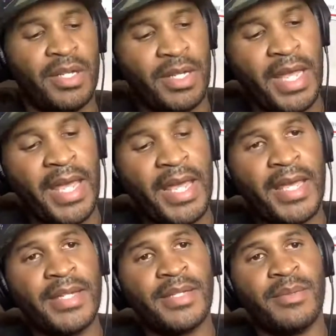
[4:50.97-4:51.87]

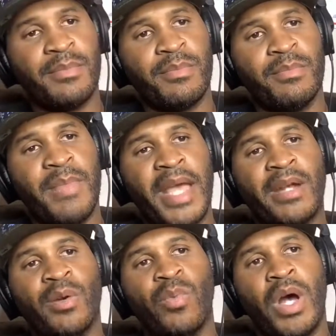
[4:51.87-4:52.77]
head
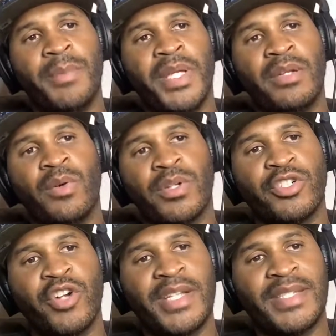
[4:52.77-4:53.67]
man or woman or
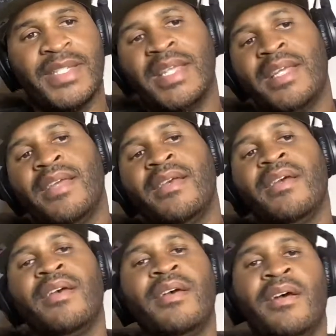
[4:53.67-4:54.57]
trustee
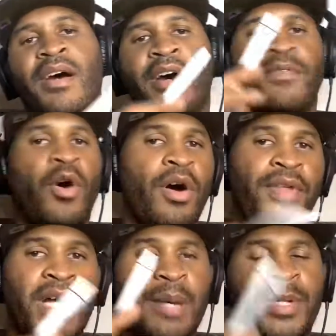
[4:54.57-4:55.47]
of all
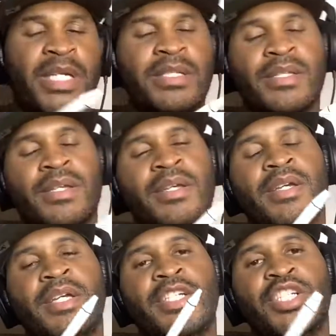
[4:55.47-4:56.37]
the companies.
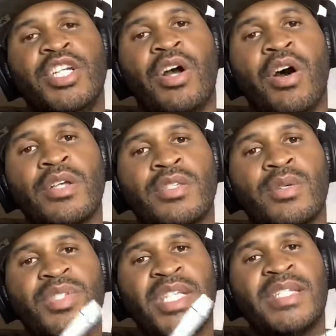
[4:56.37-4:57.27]
She
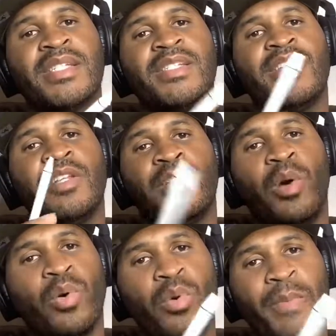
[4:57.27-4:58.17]
also sent it to the
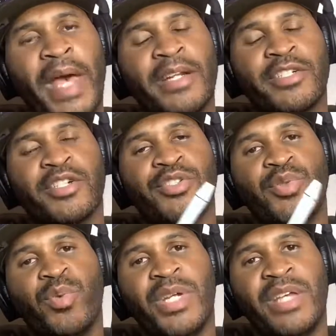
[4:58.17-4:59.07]
local managers
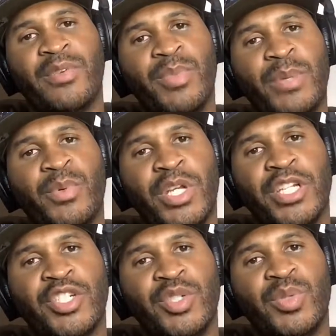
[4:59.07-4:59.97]
who were giving people
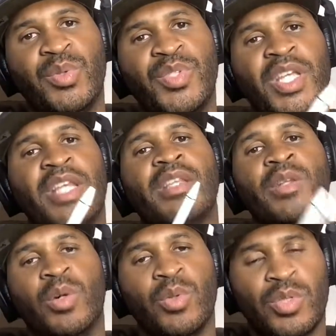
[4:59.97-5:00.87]
issues in the
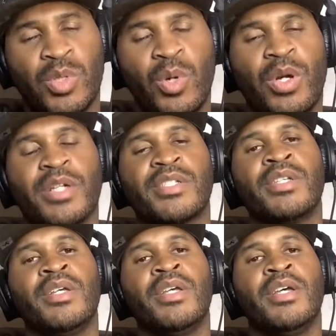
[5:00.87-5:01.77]
local stores
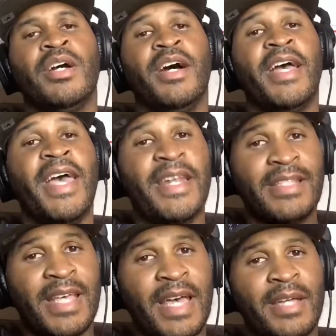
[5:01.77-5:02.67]
ahead of
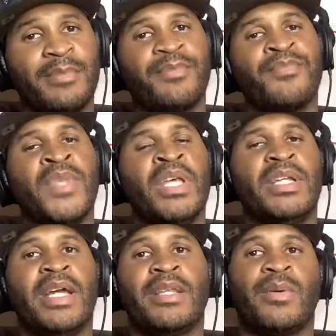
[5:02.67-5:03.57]
time.
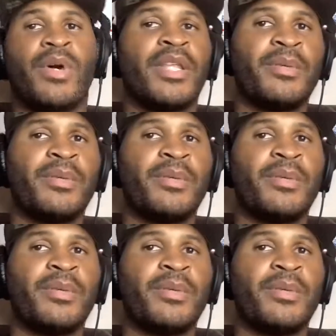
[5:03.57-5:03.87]
Now, there were other